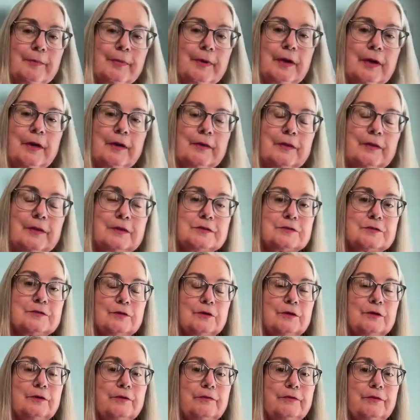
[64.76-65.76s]
about the
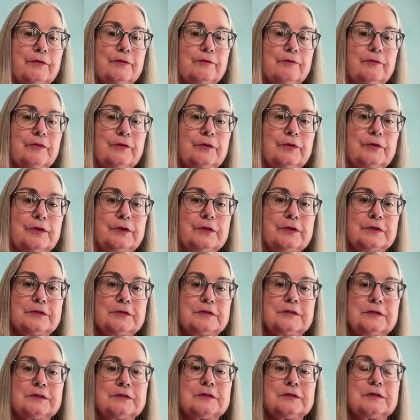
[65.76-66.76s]
circle of
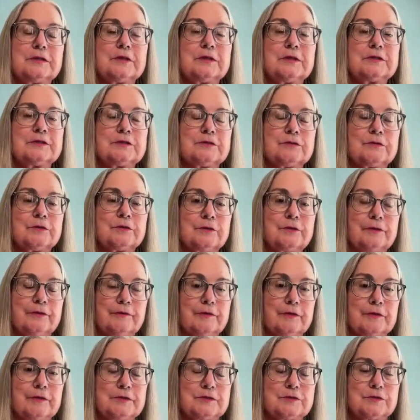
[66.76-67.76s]
influence, the circle
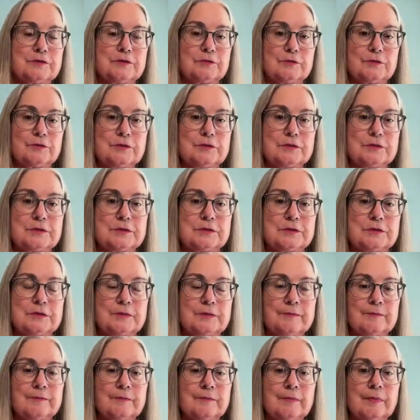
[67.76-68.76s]
of concerns.
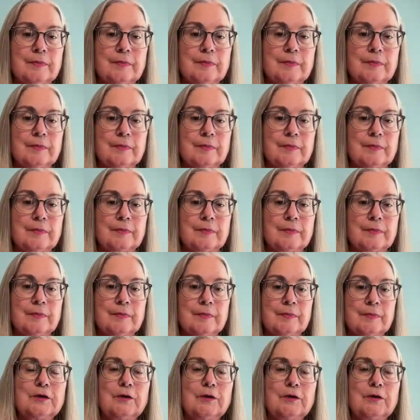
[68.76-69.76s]
So
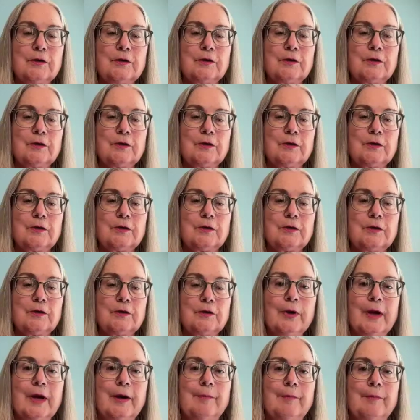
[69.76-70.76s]
I want you to grab
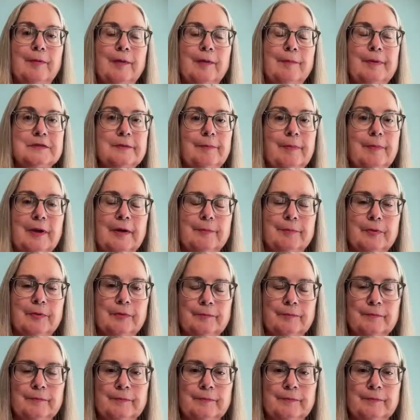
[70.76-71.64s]
a piece of paper,